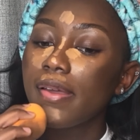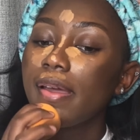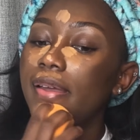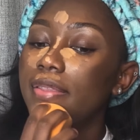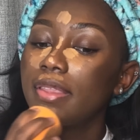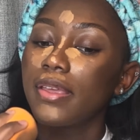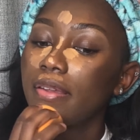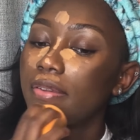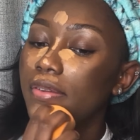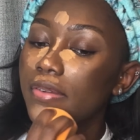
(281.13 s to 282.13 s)
and
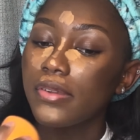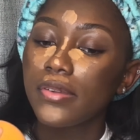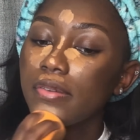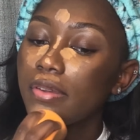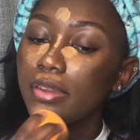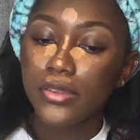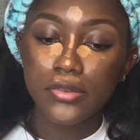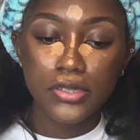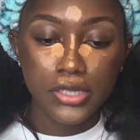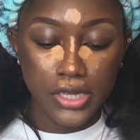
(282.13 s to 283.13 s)
then you
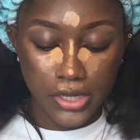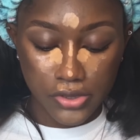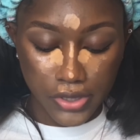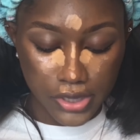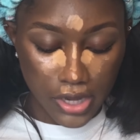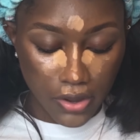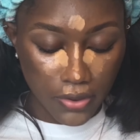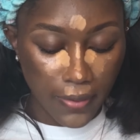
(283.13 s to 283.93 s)
just get stressed out.